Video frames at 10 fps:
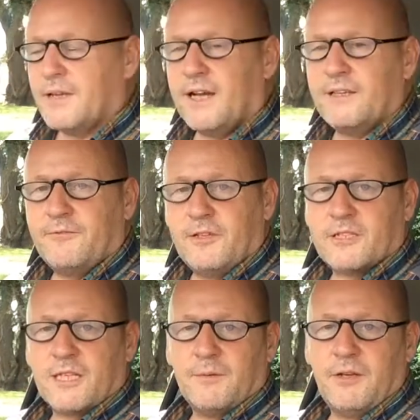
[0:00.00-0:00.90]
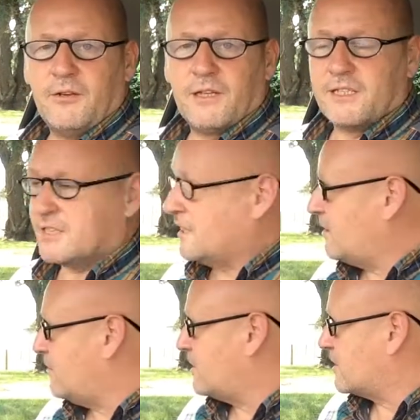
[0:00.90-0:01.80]
And the first time you look, it's
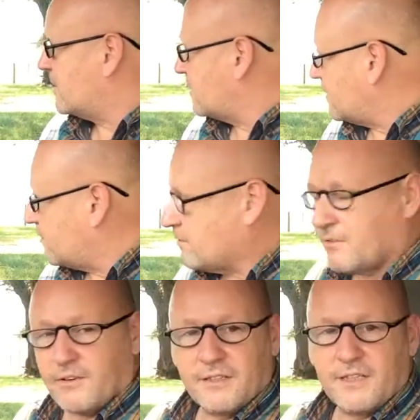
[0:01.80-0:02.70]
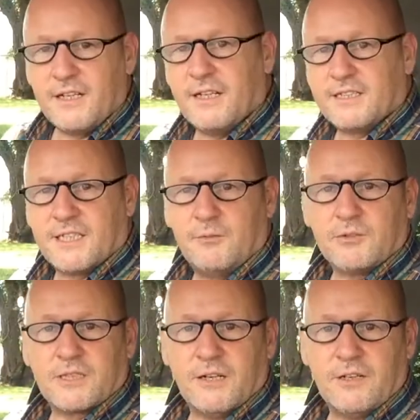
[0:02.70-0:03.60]
generally just a, a rough idea, let's see
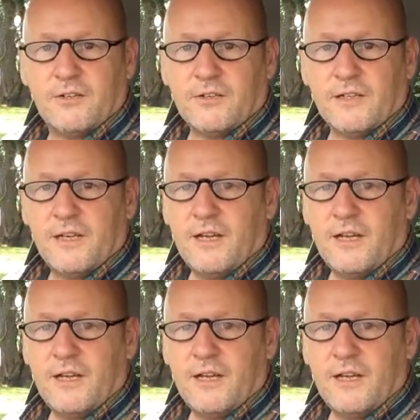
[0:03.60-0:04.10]
what's going on,